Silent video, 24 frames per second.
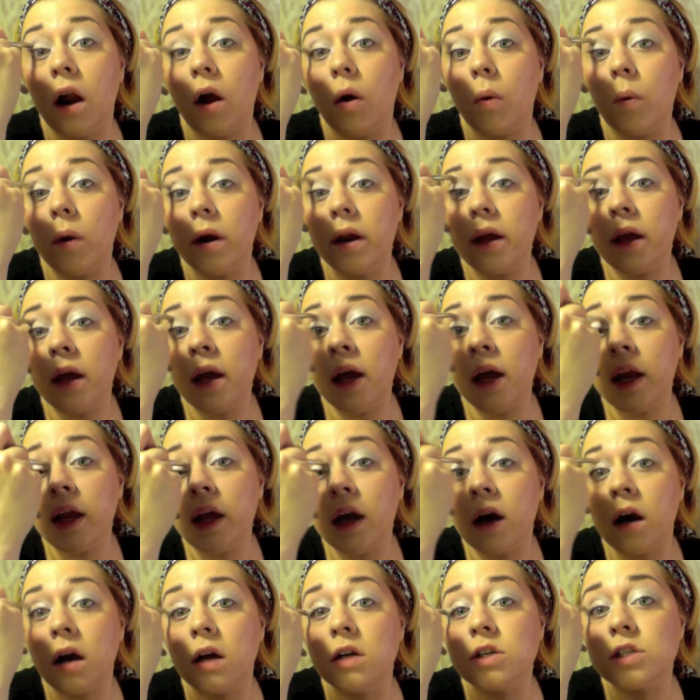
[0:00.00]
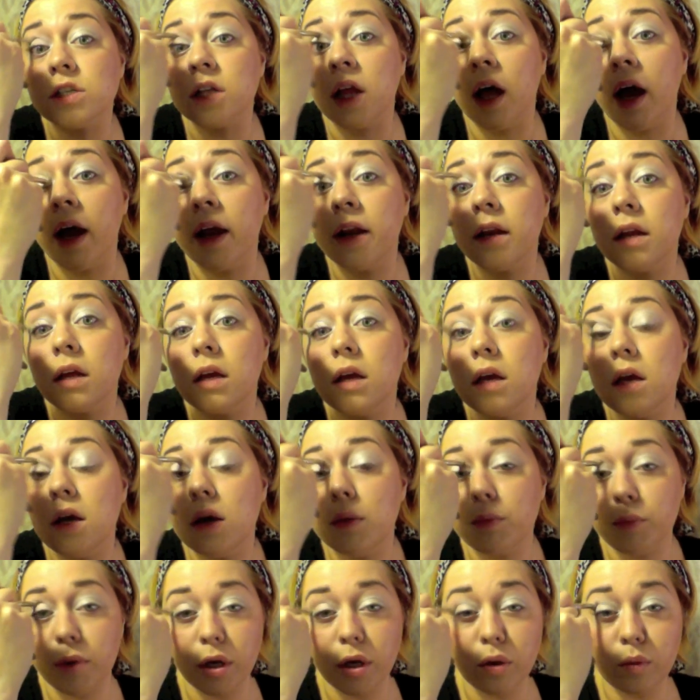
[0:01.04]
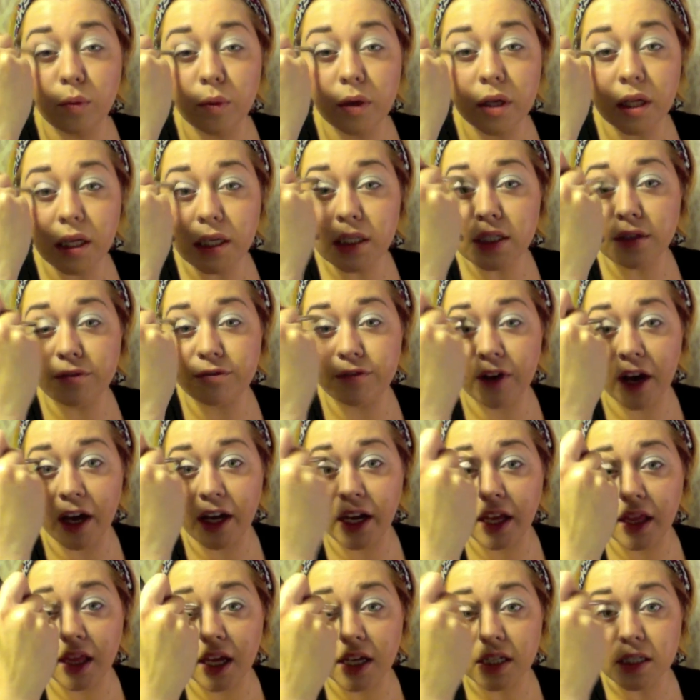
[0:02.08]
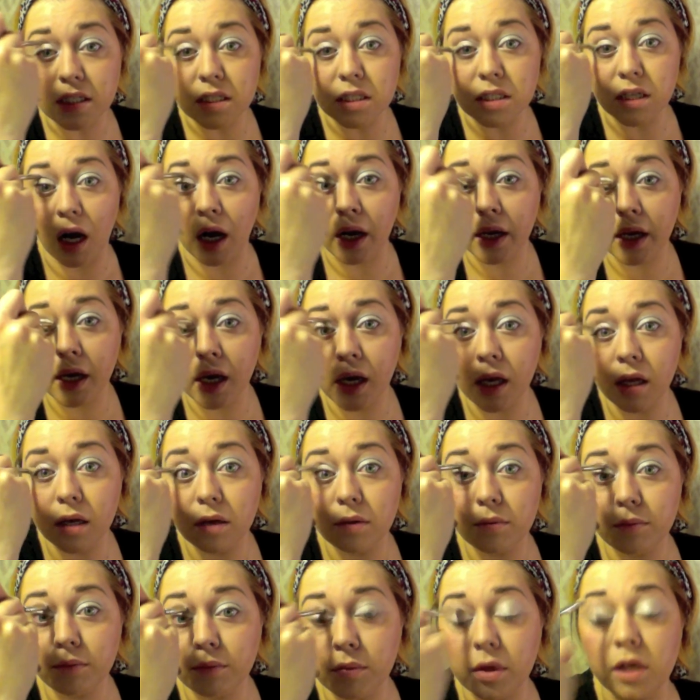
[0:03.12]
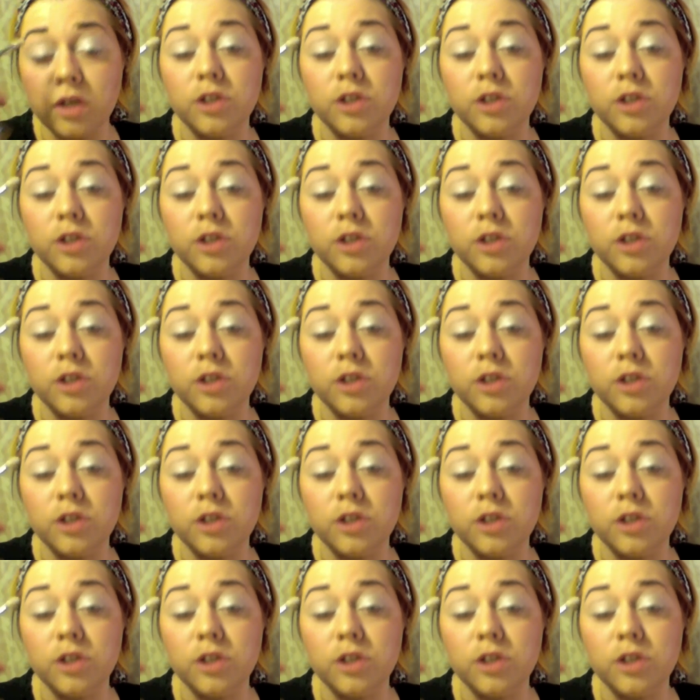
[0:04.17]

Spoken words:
I don't want any harsh line, but you're really defining that socket